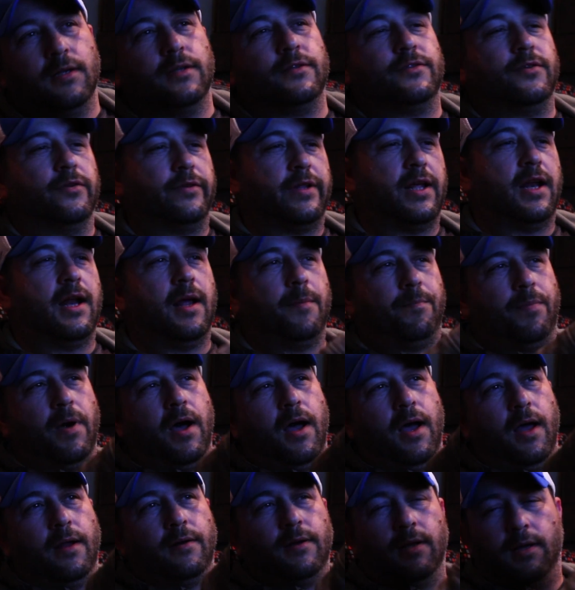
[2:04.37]
So then I
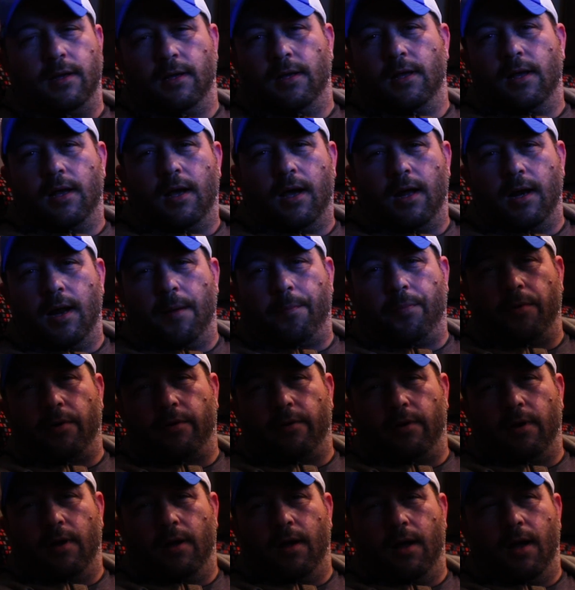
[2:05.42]
bought a
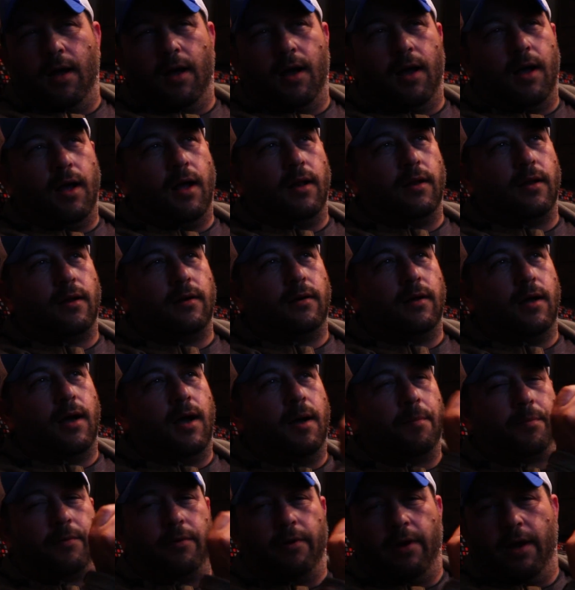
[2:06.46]
little
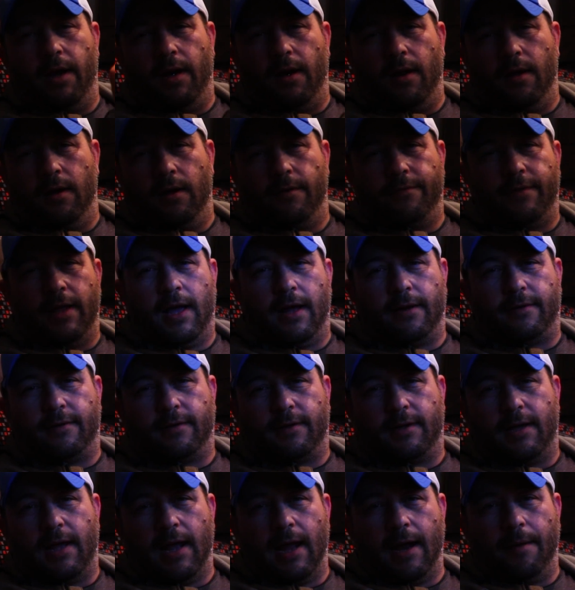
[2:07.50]
upgrade of that
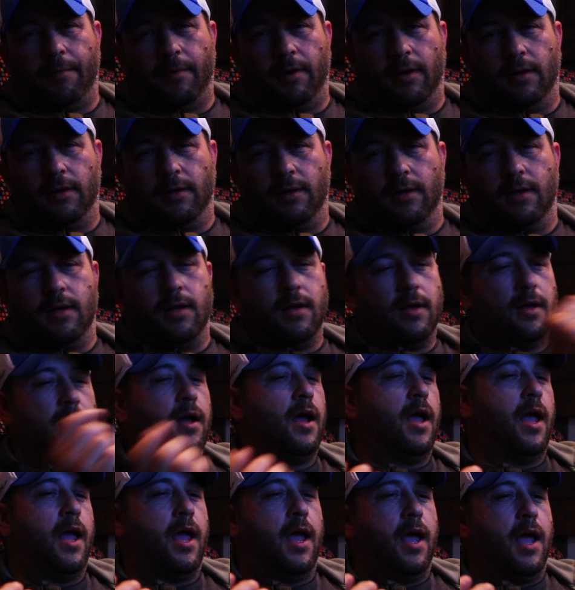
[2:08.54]
camera,
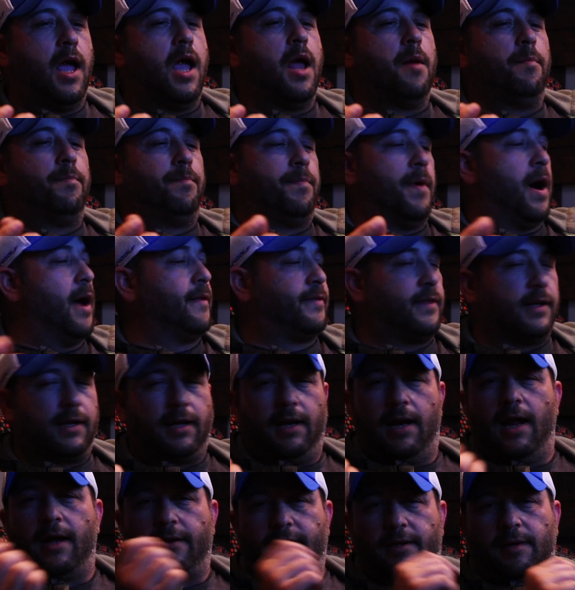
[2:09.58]
and bought the
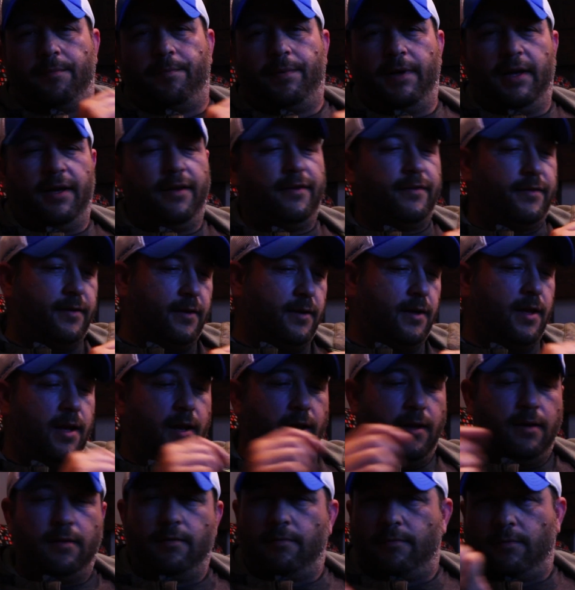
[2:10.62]
connecting piece
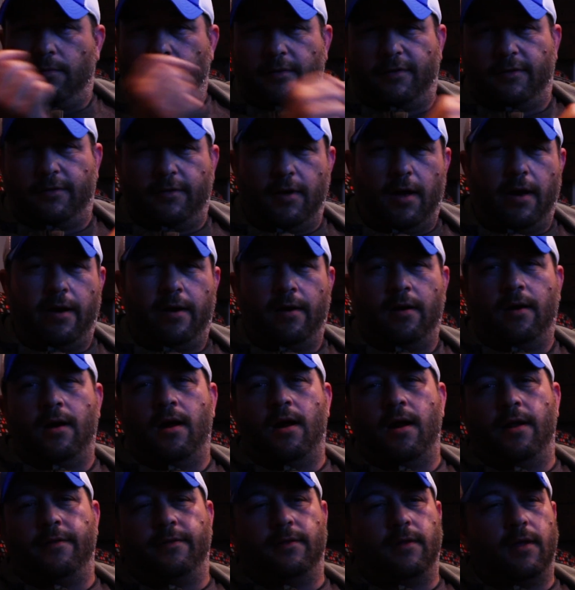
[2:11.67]
and soldered it
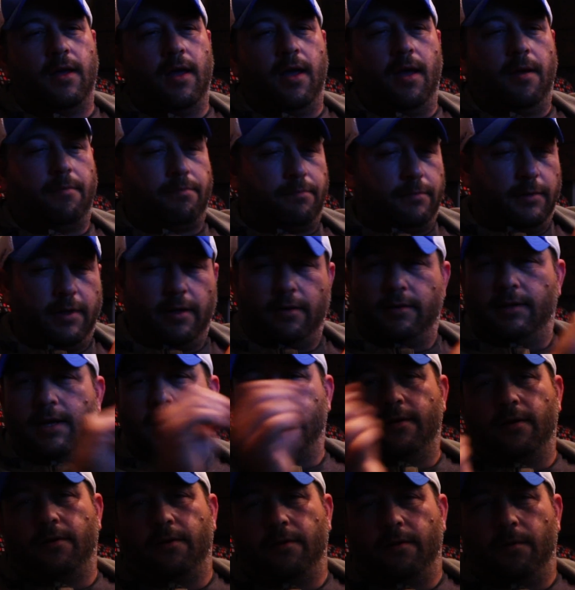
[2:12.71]
on. Literally
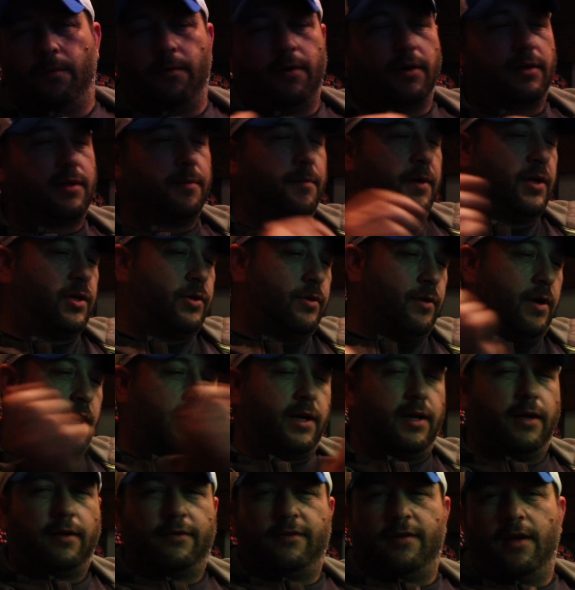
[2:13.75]
had to do the work to make sure I
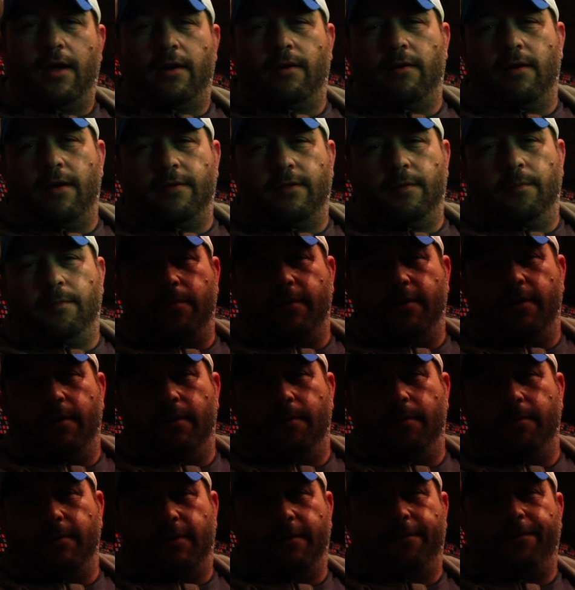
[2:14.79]
could solder on
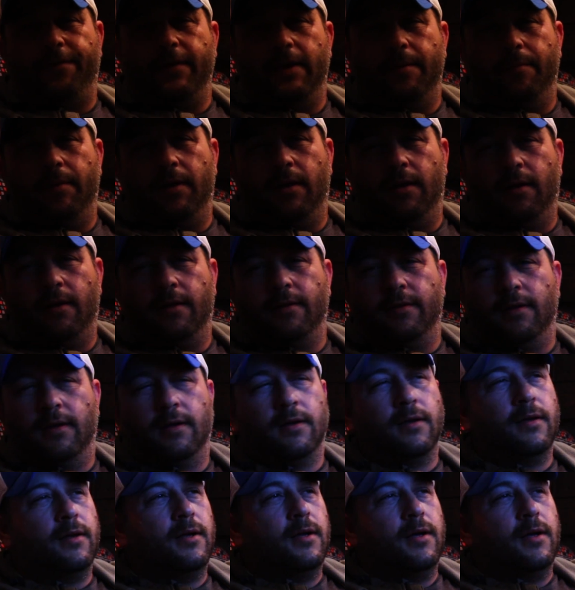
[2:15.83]
the female